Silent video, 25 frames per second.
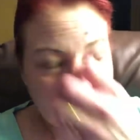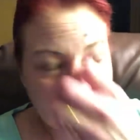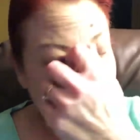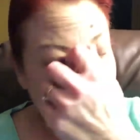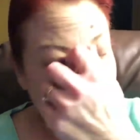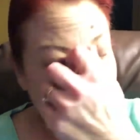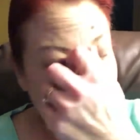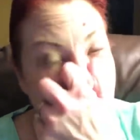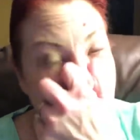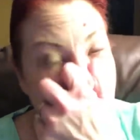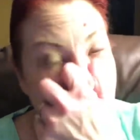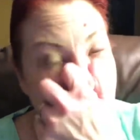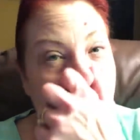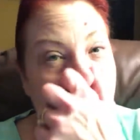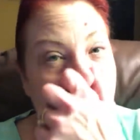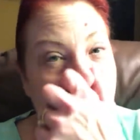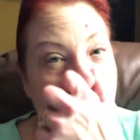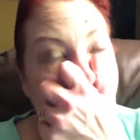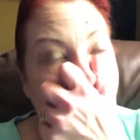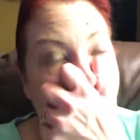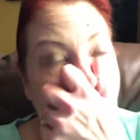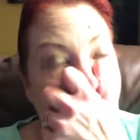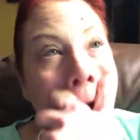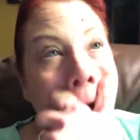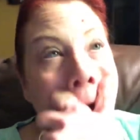I
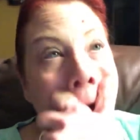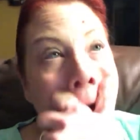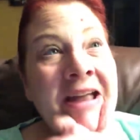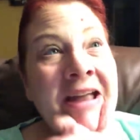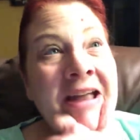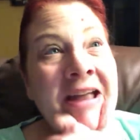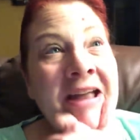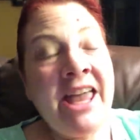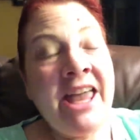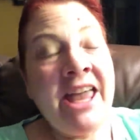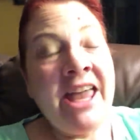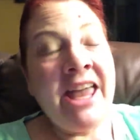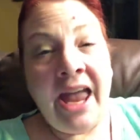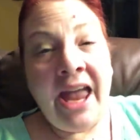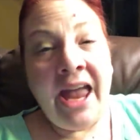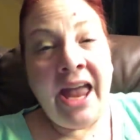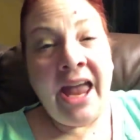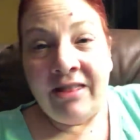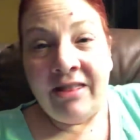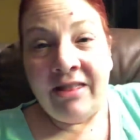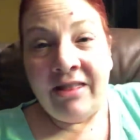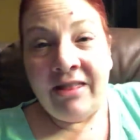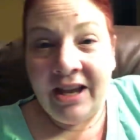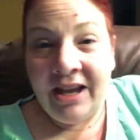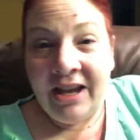I can't
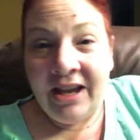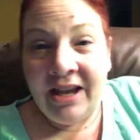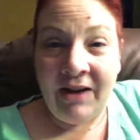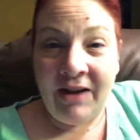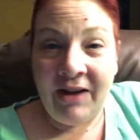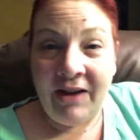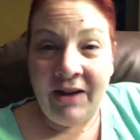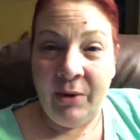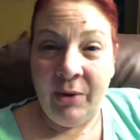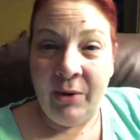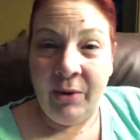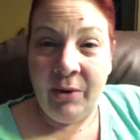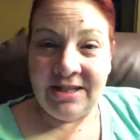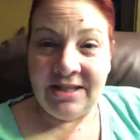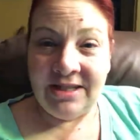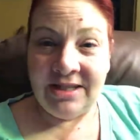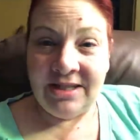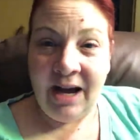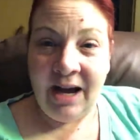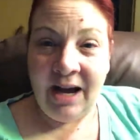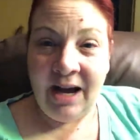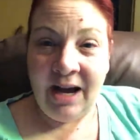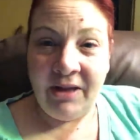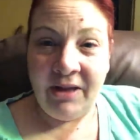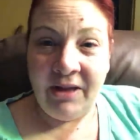think of how we can
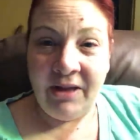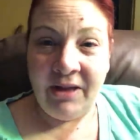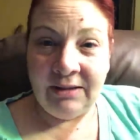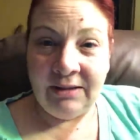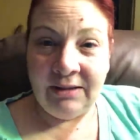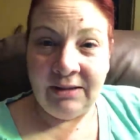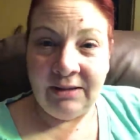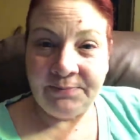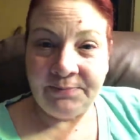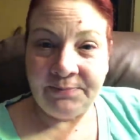top that.